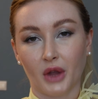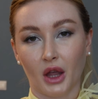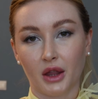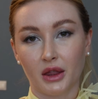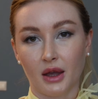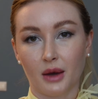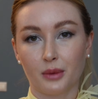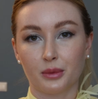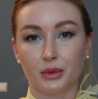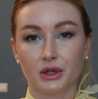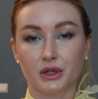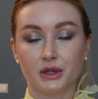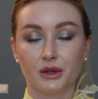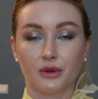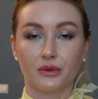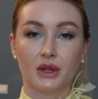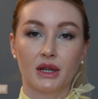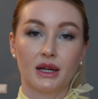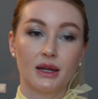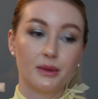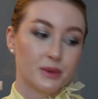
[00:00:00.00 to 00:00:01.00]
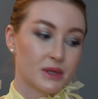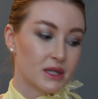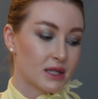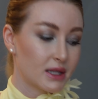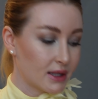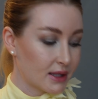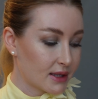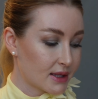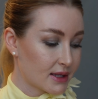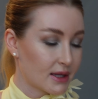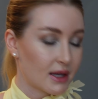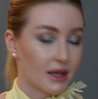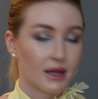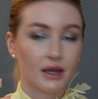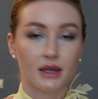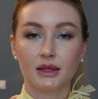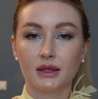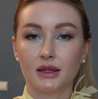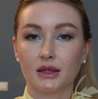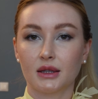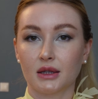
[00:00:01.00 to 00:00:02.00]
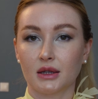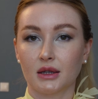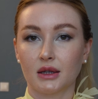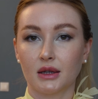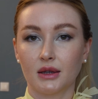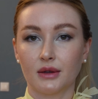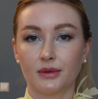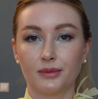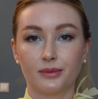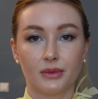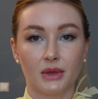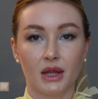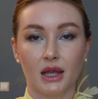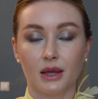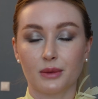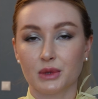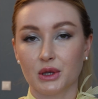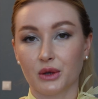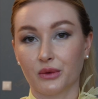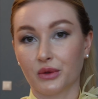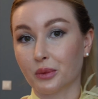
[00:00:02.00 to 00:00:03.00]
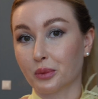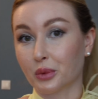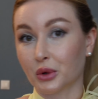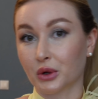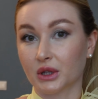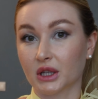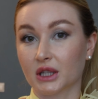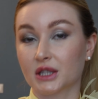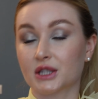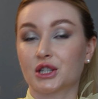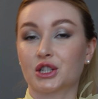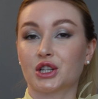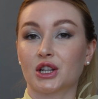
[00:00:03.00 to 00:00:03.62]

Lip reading: numbers of the lipsticks and the names of the products,